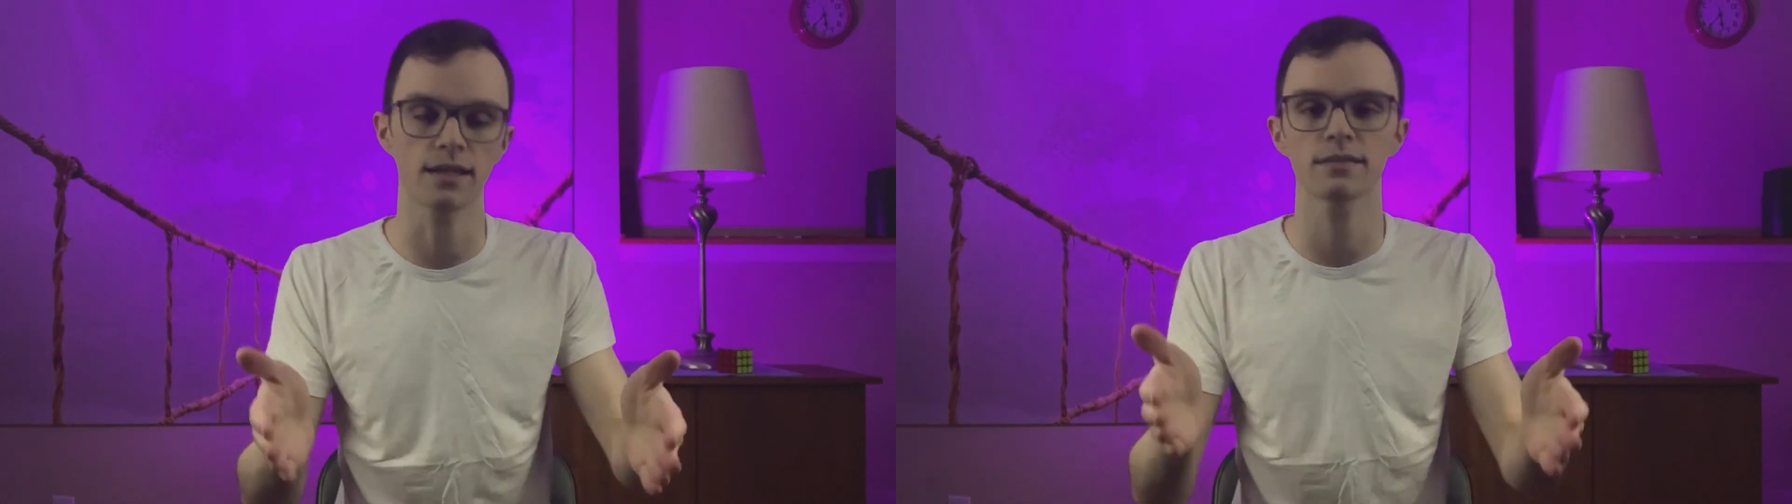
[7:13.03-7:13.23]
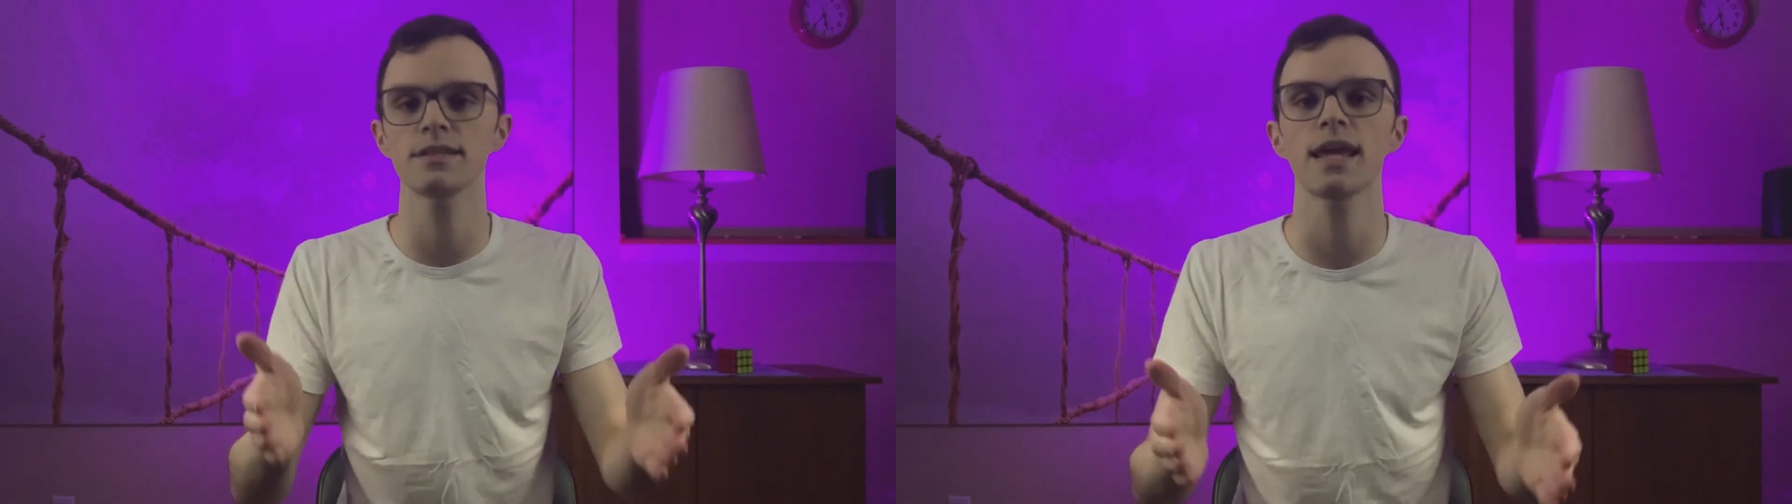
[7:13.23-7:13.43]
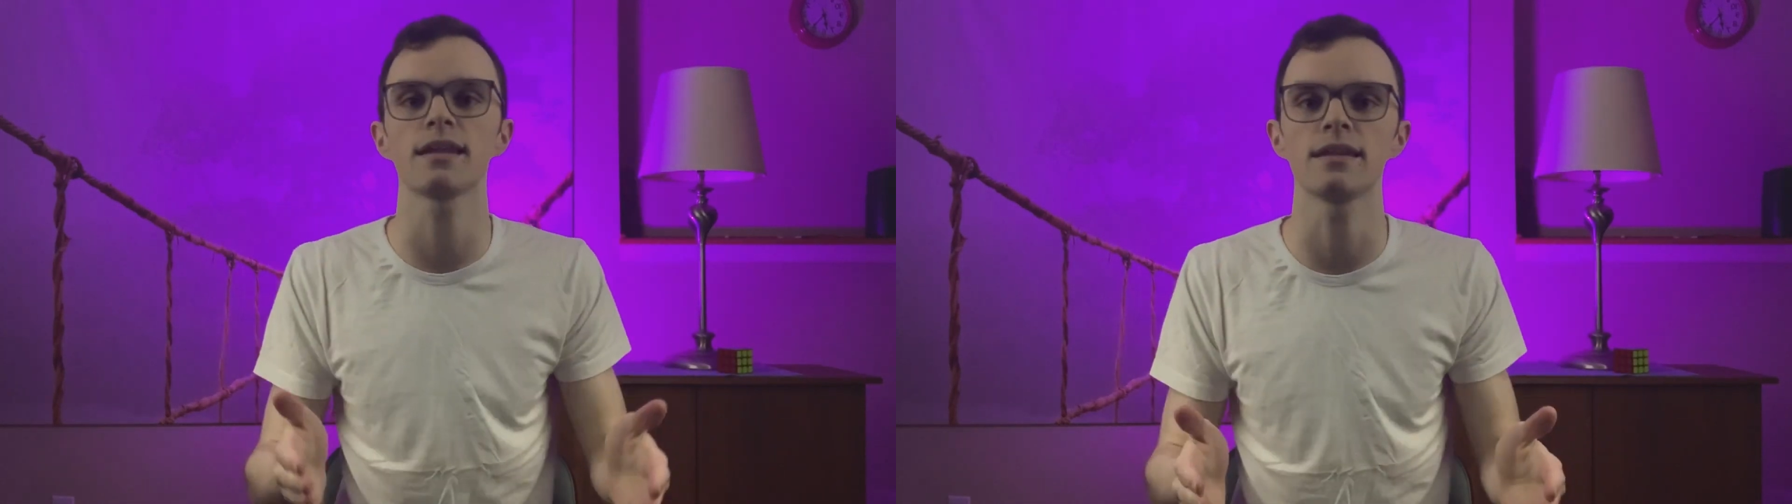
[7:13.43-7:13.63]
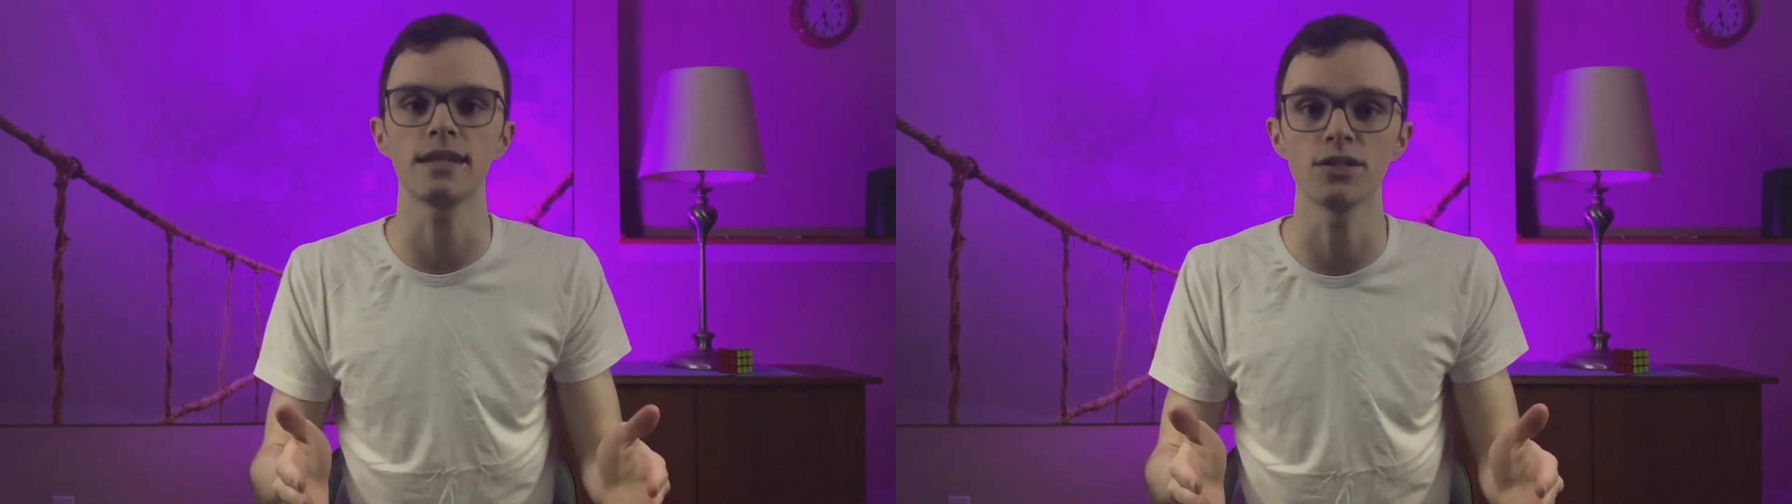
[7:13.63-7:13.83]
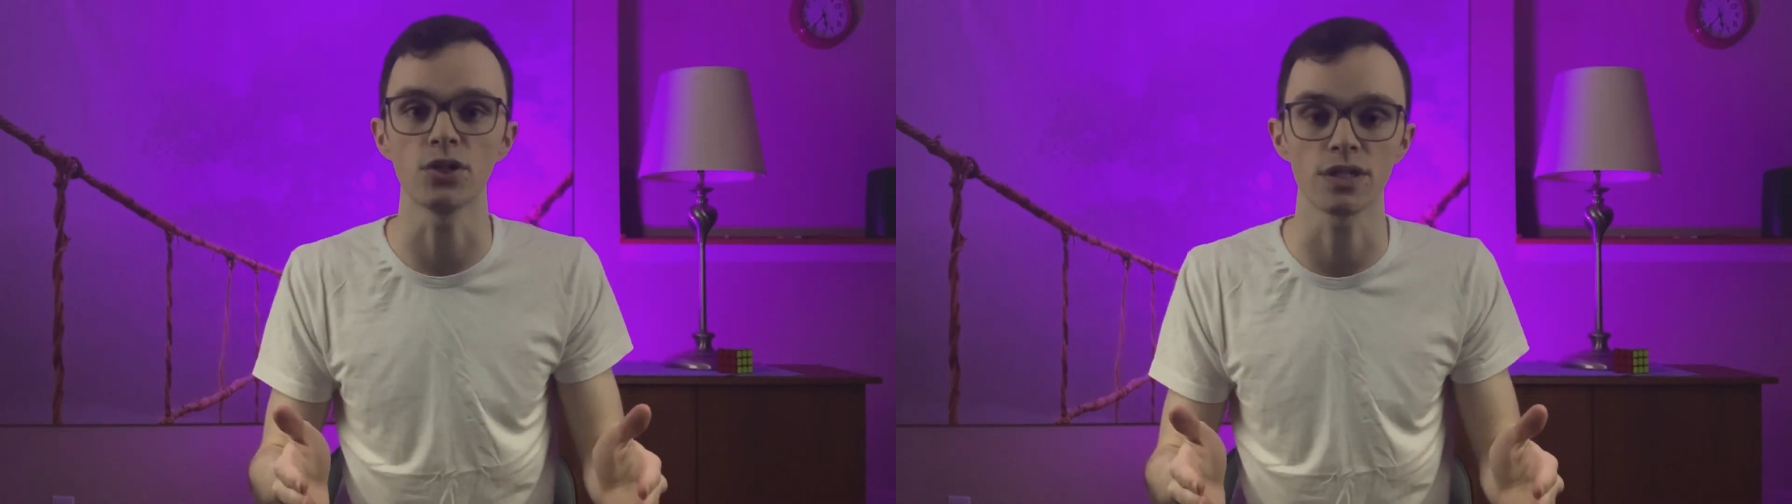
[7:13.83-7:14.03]
10
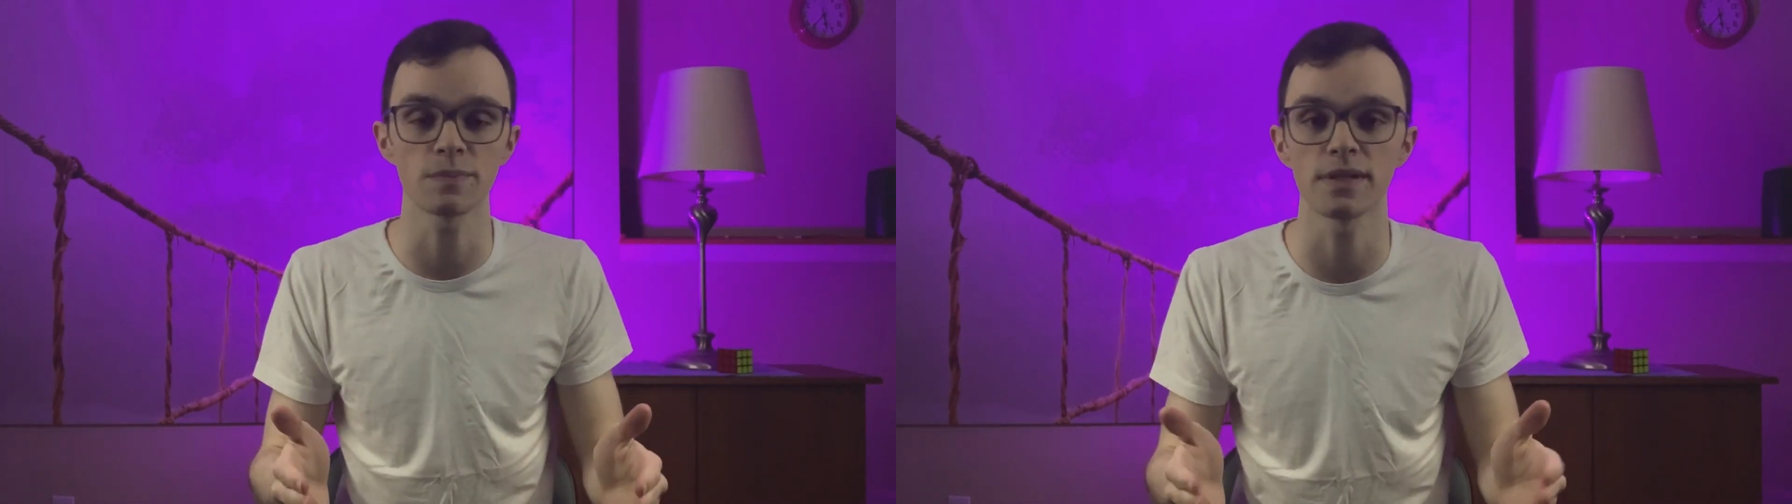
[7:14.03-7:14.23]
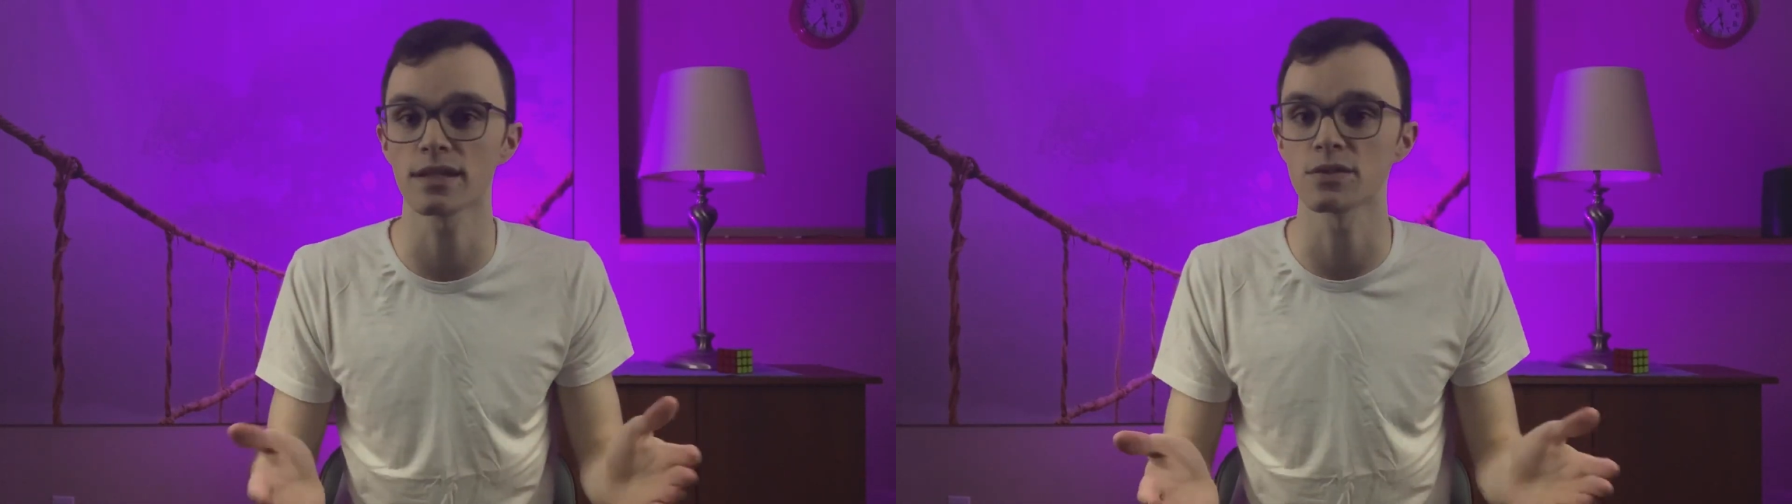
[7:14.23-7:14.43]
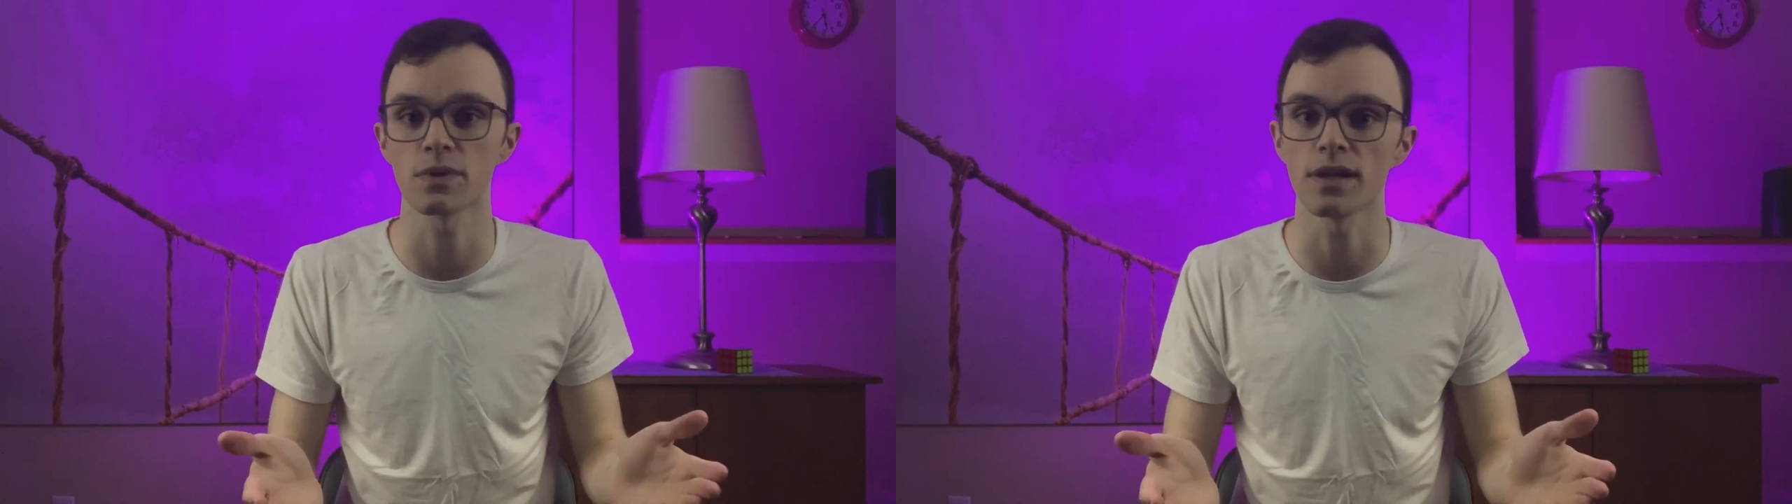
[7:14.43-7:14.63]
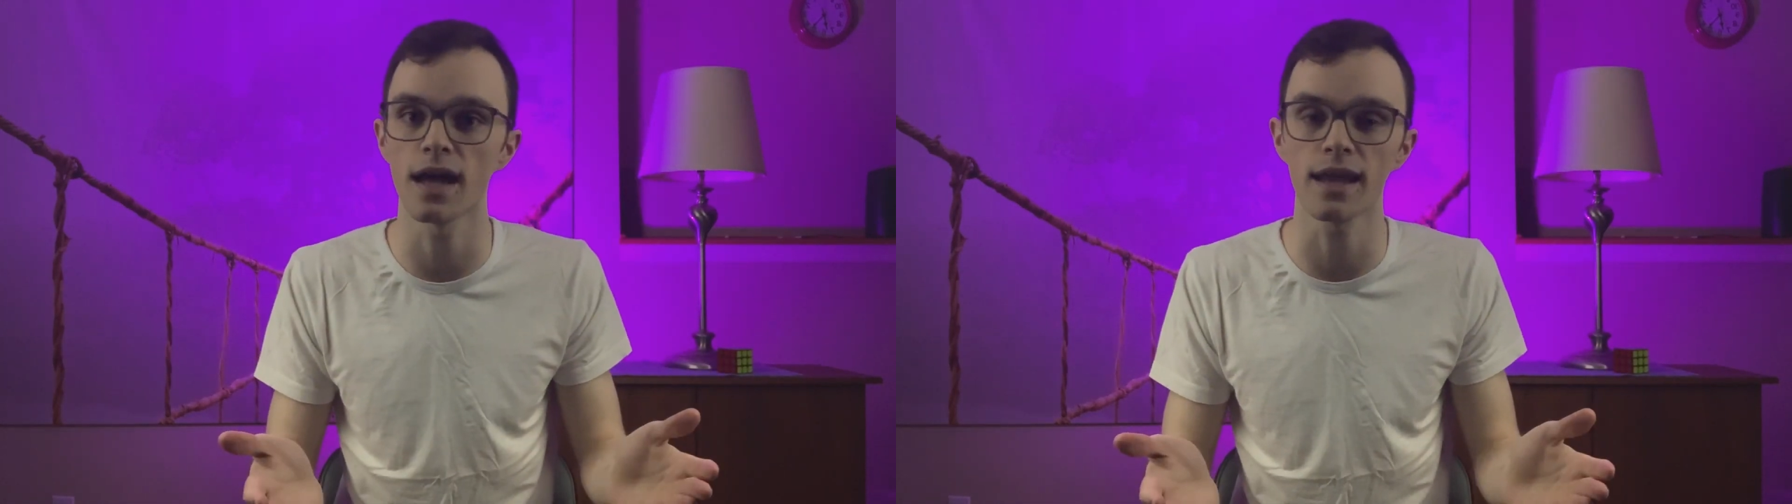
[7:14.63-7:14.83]
digits because we're not,